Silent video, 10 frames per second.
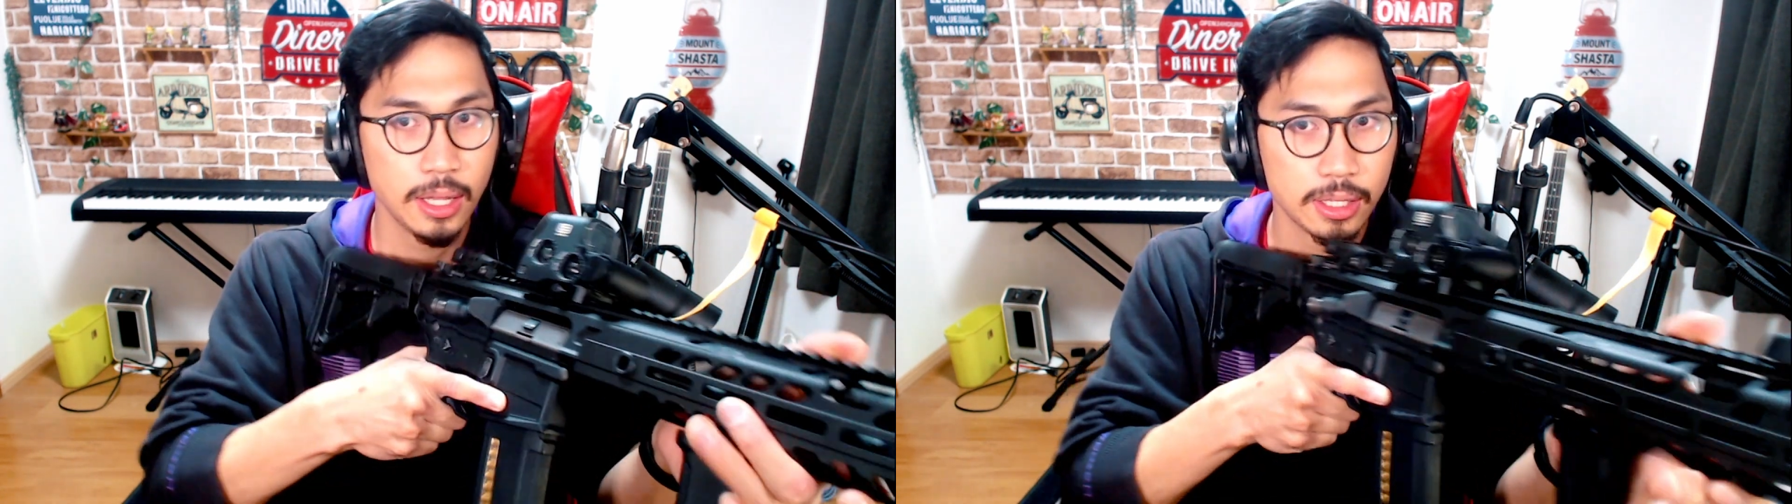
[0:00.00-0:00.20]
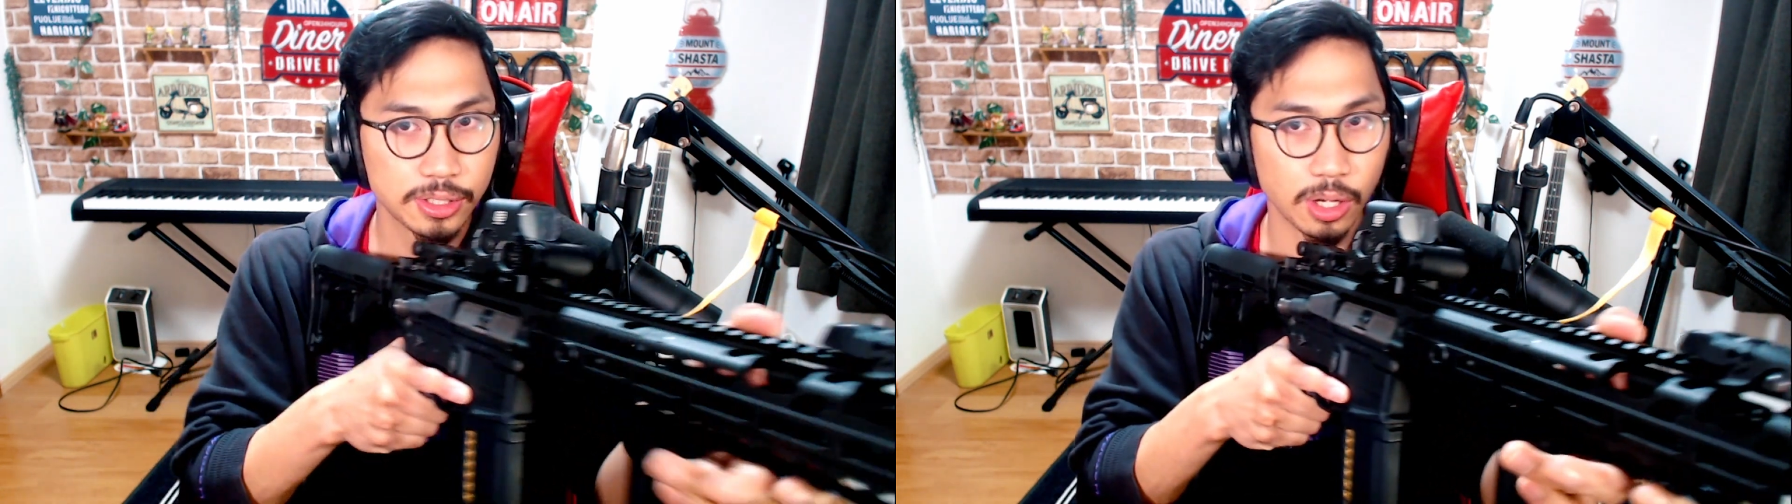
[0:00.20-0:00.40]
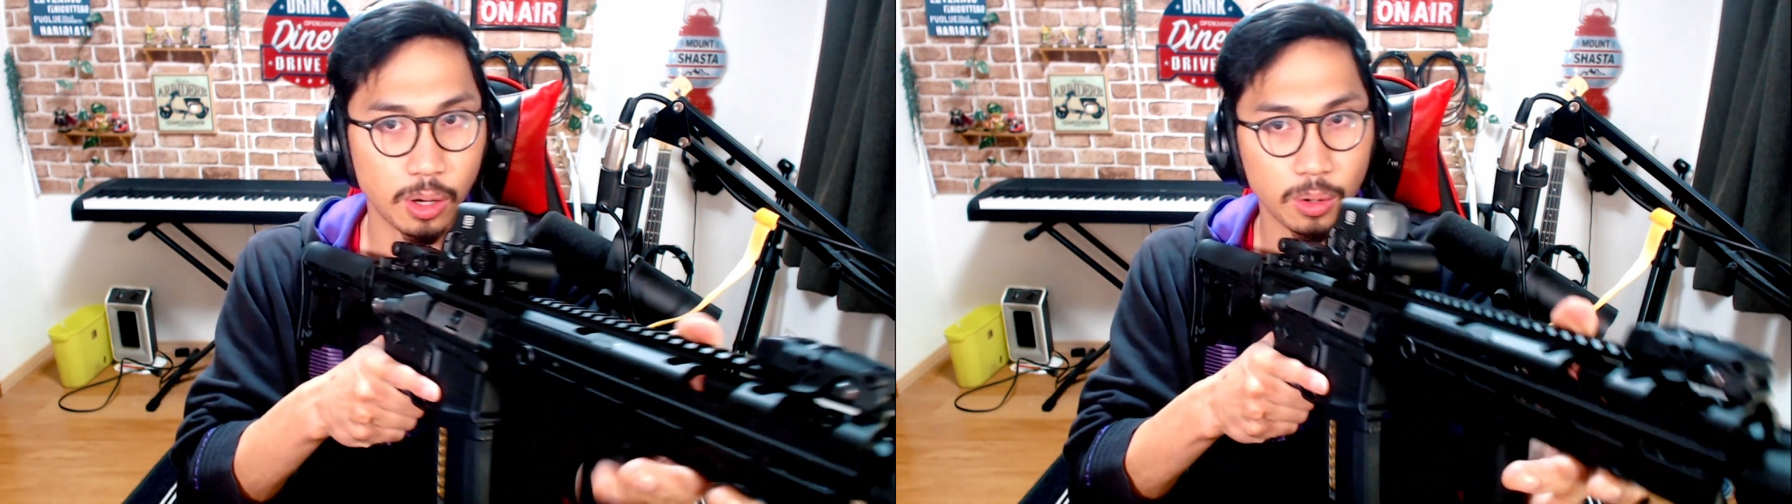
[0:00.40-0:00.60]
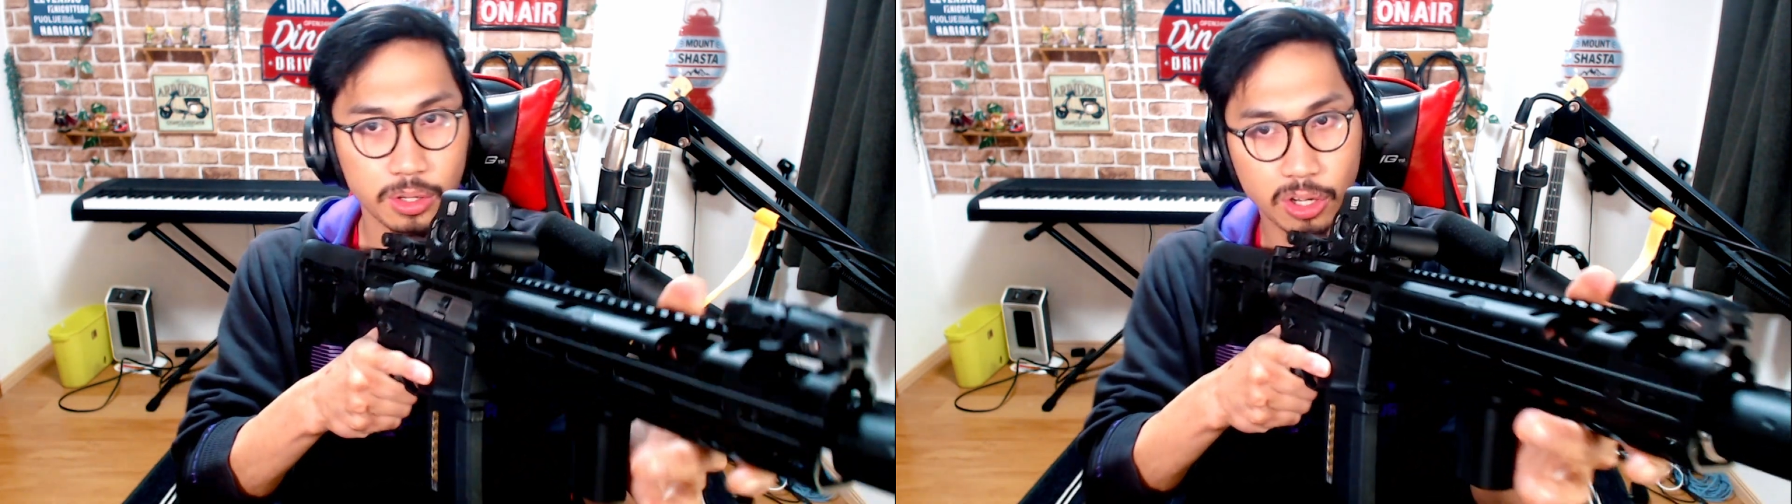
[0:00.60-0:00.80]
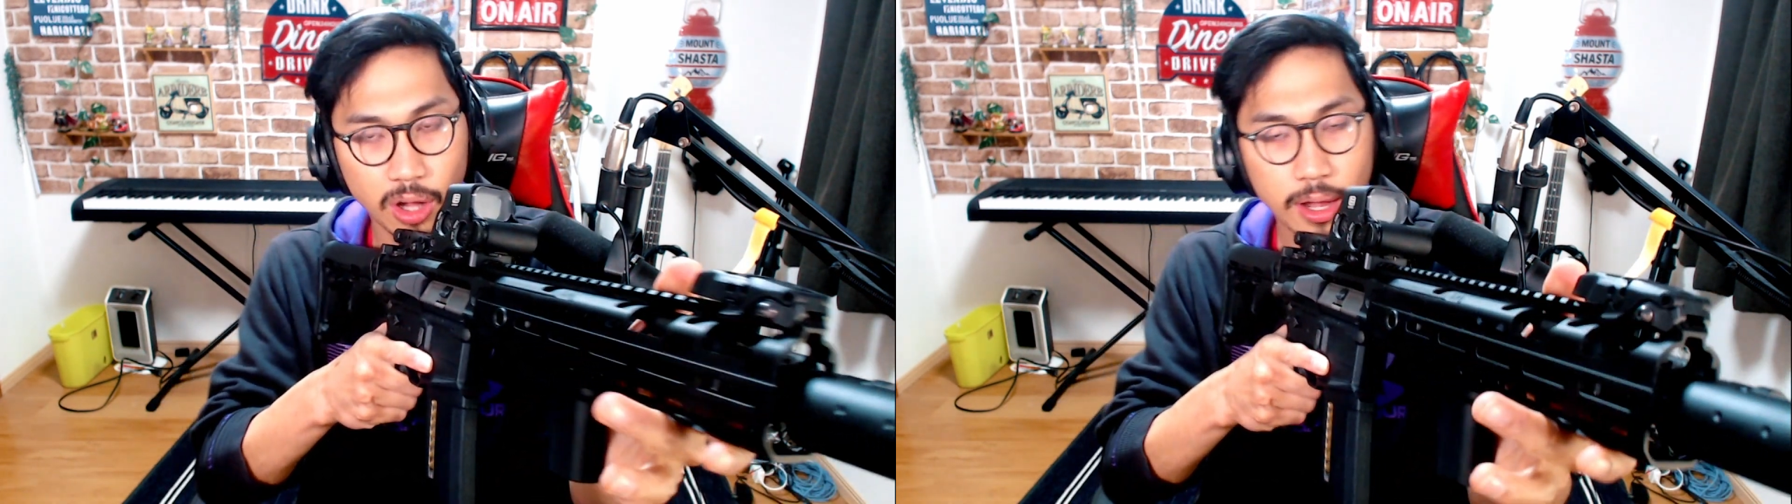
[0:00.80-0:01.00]
So
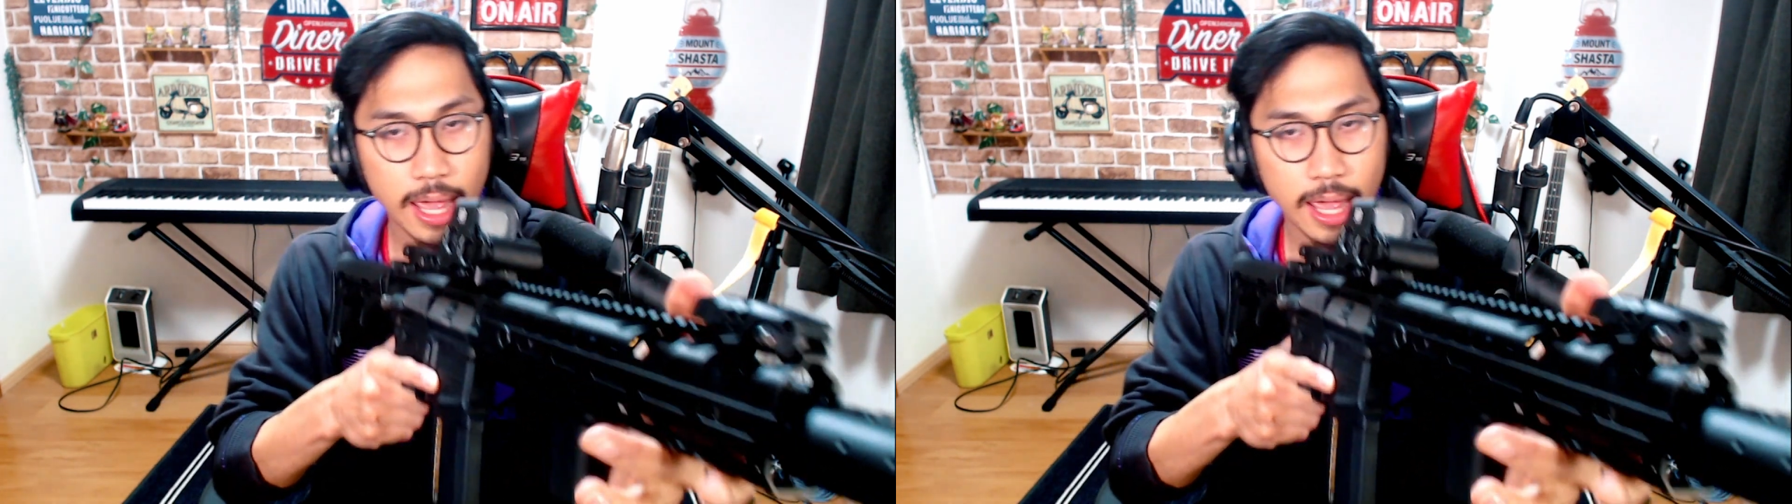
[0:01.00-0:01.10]
you're not